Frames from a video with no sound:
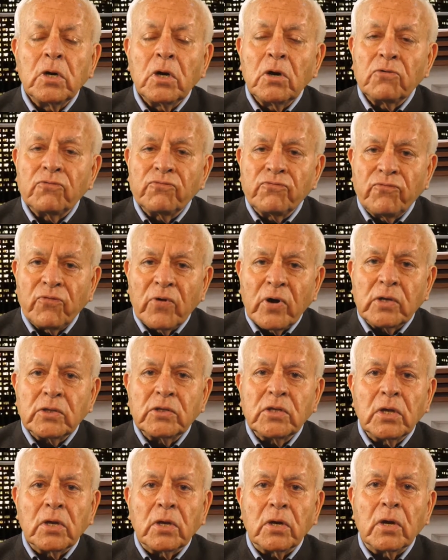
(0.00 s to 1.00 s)

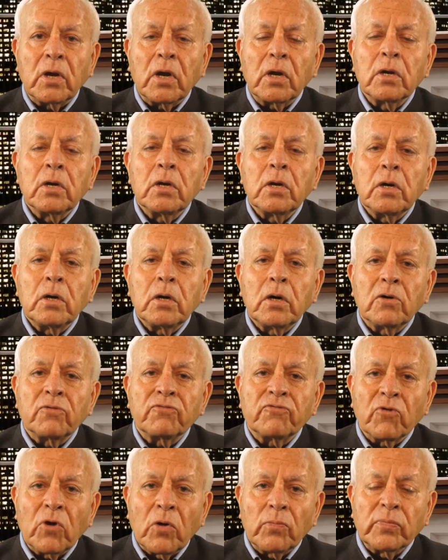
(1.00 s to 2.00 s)
further
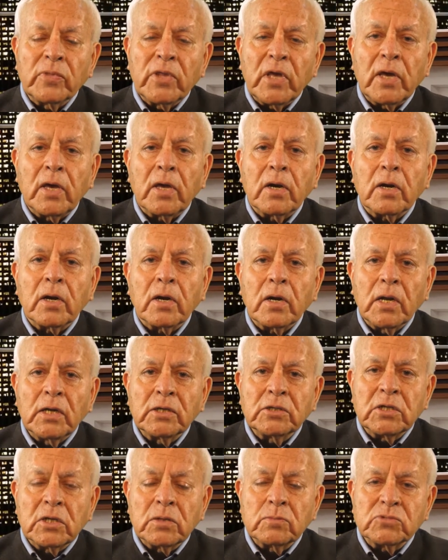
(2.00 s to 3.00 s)
from there
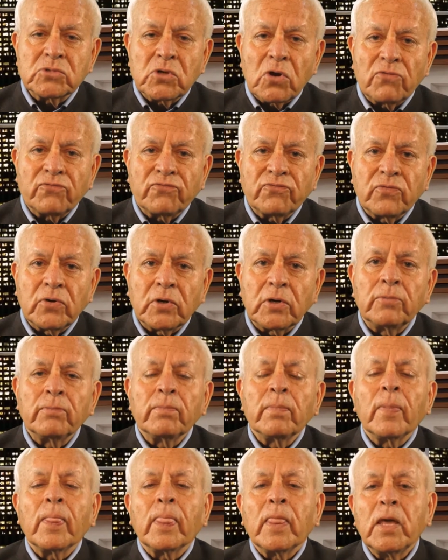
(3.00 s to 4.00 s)
in terms of
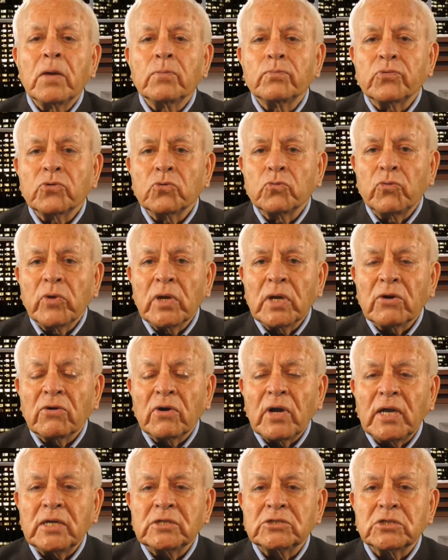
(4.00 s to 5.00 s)
improving
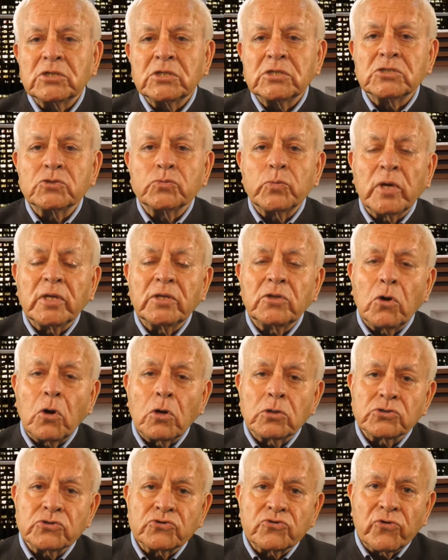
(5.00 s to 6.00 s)
relations with
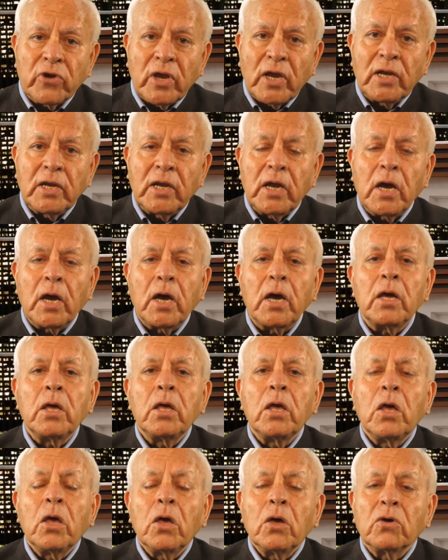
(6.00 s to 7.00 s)
Australia,
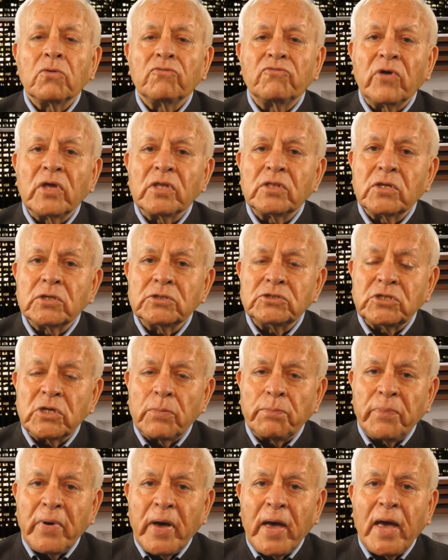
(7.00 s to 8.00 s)
with
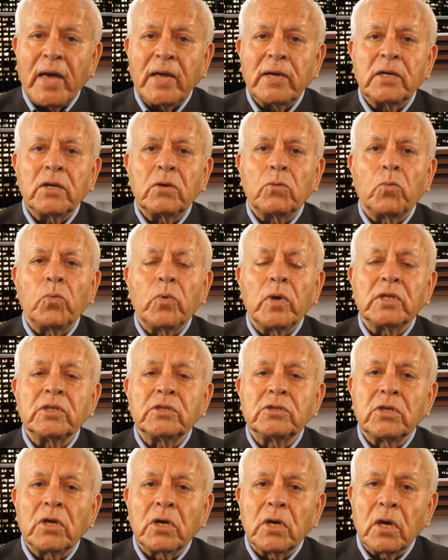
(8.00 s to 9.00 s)
Japan,
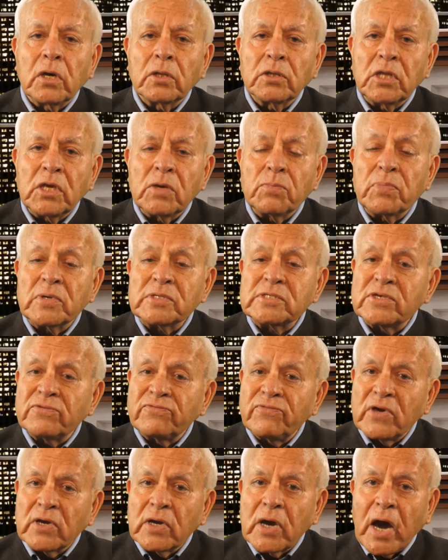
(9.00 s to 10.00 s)
with the
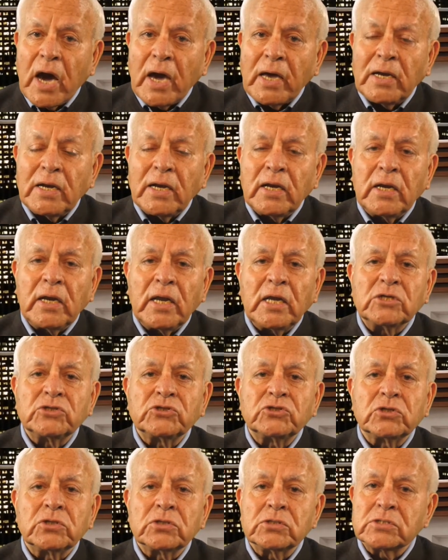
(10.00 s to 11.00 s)
Pacific Island
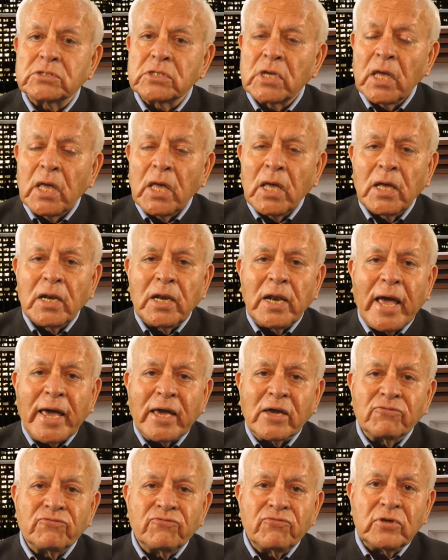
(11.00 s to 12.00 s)
nations
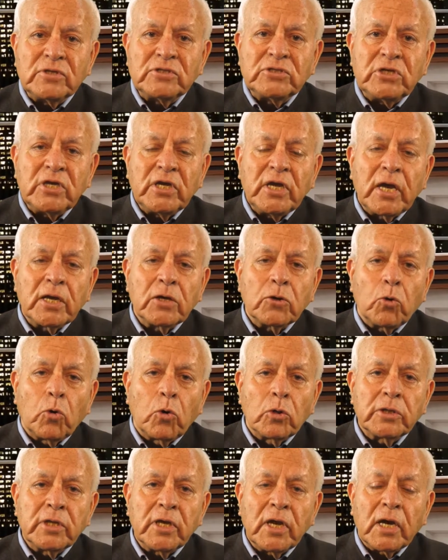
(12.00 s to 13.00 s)
like Fiji and
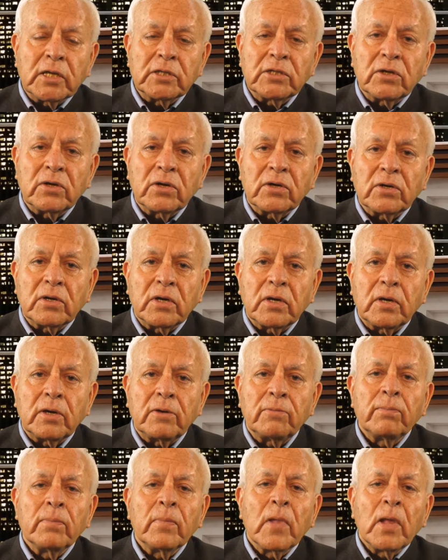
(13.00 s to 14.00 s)
all the
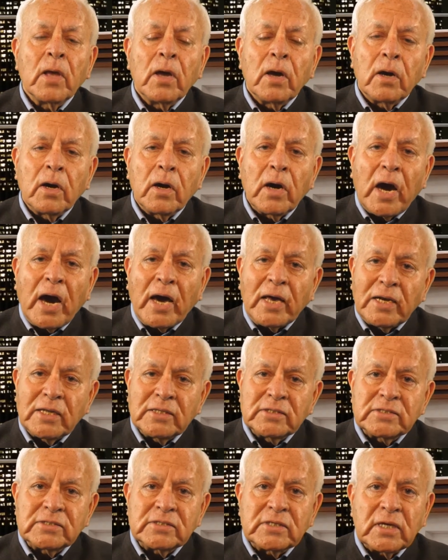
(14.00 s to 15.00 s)
other
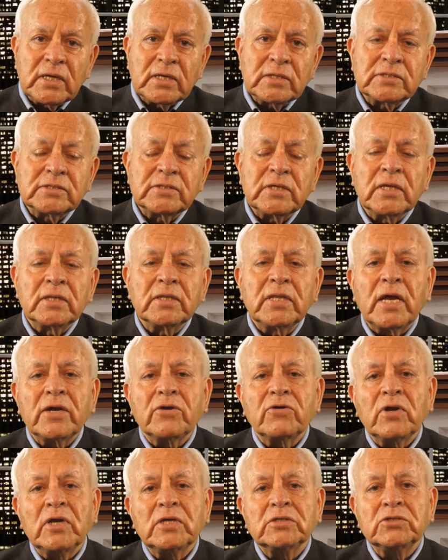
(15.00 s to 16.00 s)
island states in
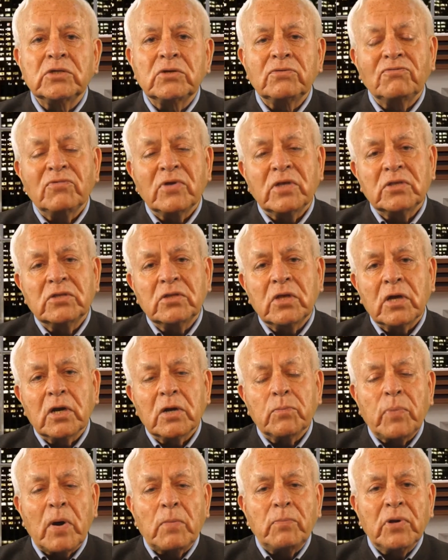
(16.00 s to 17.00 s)
that region, with the
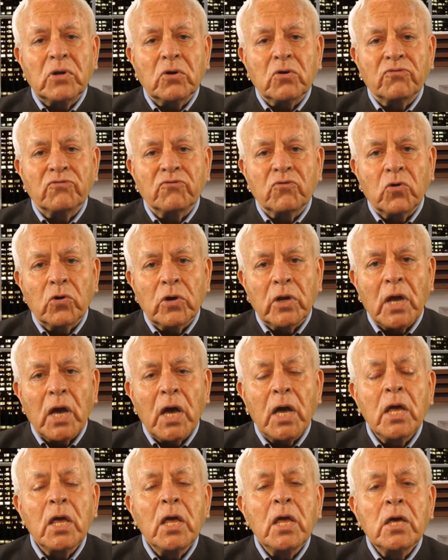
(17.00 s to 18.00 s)
Republic of
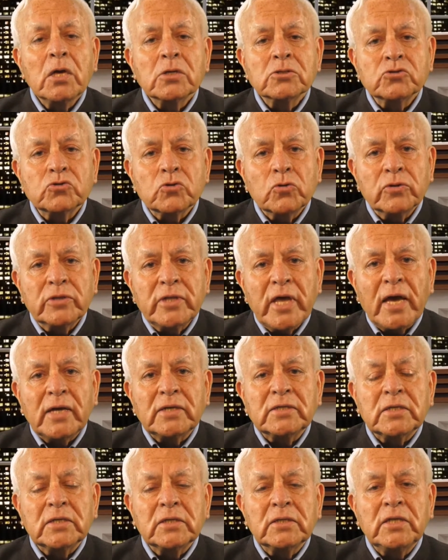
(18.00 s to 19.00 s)
Korea, so
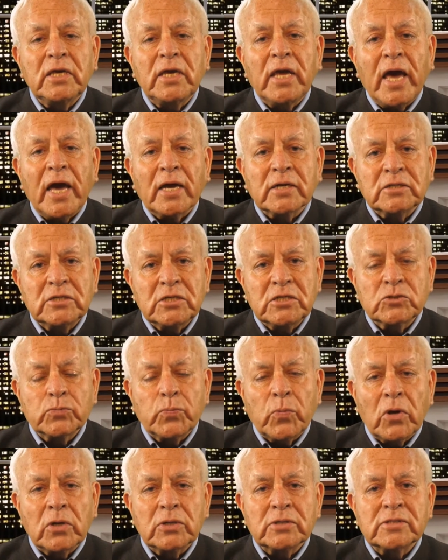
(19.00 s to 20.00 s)
that the Act
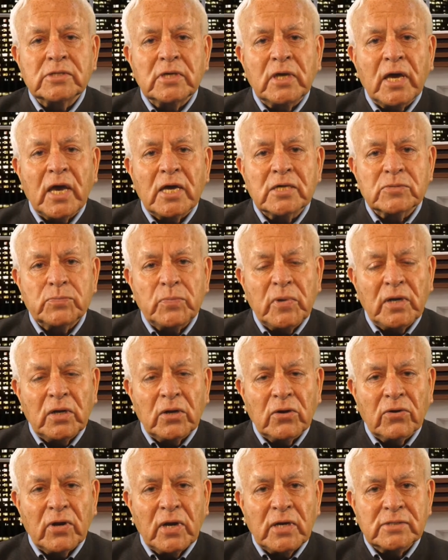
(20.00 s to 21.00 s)
East policy has been
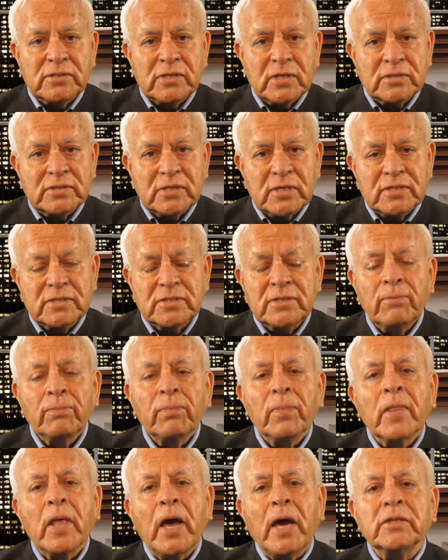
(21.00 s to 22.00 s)
a great success.
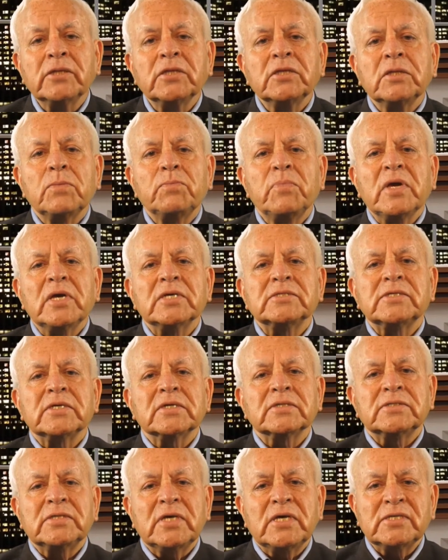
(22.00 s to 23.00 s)
I think the biggest
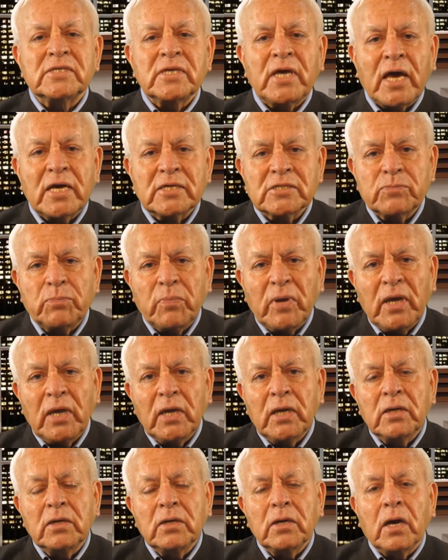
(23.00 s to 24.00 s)
success has
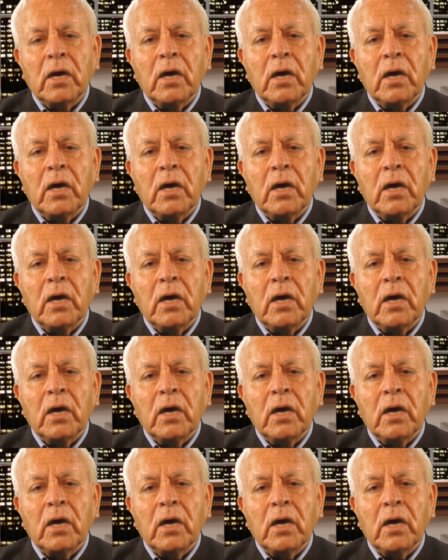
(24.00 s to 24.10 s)
been